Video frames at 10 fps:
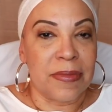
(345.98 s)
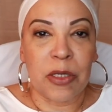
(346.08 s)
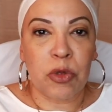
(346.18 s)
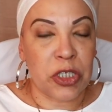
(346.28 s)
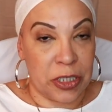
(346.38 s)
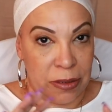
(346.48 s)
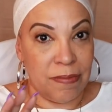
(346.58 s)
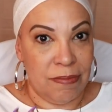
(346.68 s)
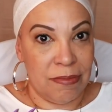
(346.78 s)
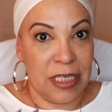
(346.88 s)

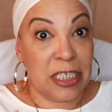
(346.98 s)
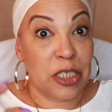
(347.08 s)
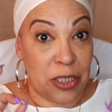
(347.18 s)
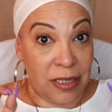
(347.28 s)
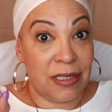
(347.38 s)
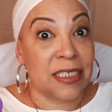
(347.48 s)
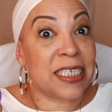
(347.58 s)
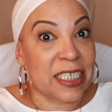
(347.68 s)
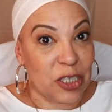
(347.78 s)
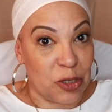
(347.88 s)
This
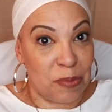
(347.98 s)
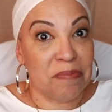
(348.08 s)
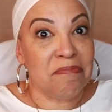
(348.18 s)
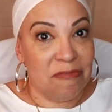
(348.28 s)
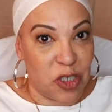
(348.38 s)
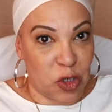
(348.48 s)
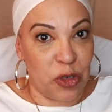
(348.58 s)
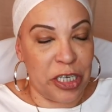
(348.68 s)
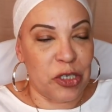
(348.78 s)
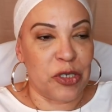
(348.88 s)
gets
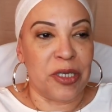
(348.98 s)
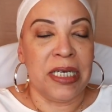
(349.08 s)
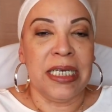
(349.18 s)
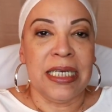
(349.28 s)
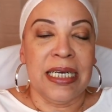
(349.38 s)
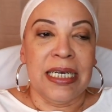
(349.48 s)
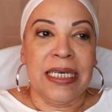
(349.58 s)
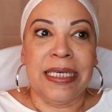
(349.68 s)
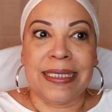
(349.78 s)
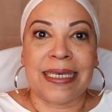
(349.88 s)
stranger.
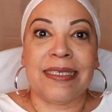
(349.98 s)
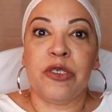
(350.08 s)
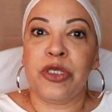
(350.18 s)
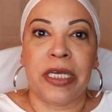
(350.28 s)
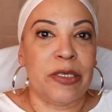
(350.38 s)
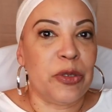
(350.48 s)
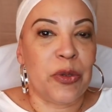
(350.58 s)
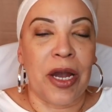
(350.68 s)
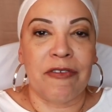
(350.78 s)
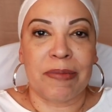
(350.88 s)
He said, "Then you
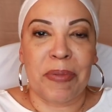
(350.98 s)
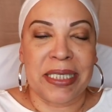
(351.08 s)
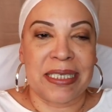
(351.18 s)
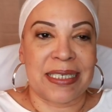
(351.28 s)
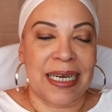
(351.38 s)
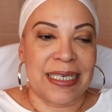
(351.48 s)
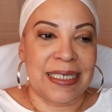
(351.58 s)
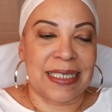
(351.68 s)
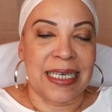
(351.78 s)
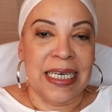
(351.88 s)
don't have
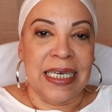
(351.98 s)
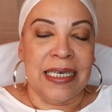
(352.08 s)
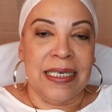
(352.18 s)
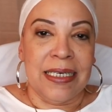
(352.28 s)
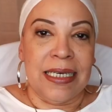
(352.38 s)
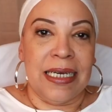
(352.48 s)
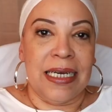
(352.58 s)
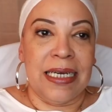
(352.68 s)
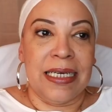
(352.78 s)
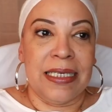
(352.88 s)
appendicitis."
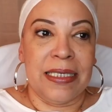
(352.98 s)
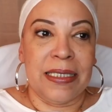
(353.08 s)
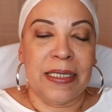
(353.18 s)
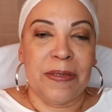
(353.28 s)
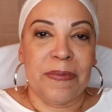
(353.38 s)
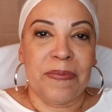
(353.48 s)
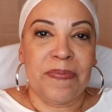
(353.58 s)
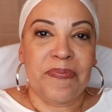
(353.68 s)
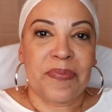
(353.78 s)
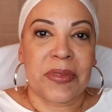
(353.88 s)
And
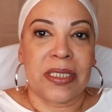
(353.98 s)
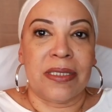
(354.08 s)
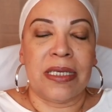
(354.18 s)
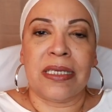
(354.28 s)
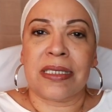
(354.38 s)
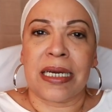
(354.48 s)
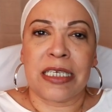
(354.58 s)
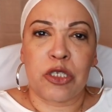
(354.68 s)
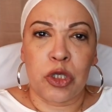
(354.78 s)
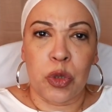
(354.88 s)
they
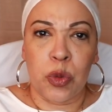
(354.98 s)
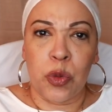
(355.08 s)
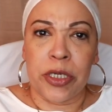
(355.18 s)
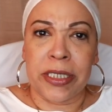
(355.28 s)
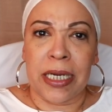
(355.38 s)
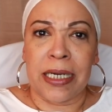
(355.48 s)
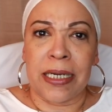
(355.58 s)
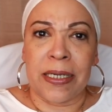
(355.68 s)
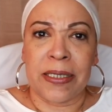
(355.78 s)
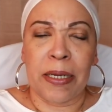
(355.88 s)
decided to do an
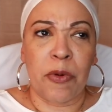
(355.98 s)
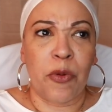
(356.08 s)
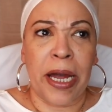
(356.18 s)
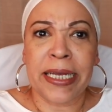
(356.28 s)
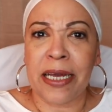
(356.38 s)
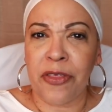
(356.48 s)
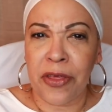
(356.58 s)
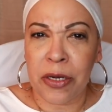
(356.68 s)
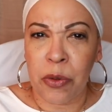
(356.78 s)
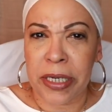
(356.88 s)
MRI, I
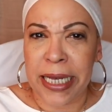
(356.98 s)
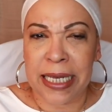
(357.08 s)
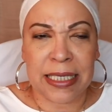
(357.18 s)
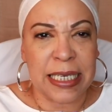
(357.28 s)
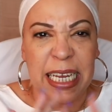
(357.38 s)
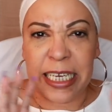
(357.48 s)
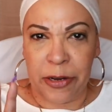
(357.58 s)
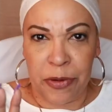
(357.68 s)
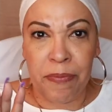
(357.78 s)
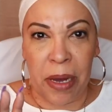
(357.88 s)
think, or a CAT scan. I
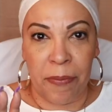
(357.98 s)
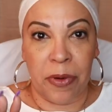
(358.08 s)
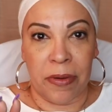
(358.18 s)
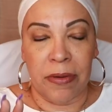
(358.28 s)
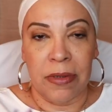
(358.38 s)
can't remember.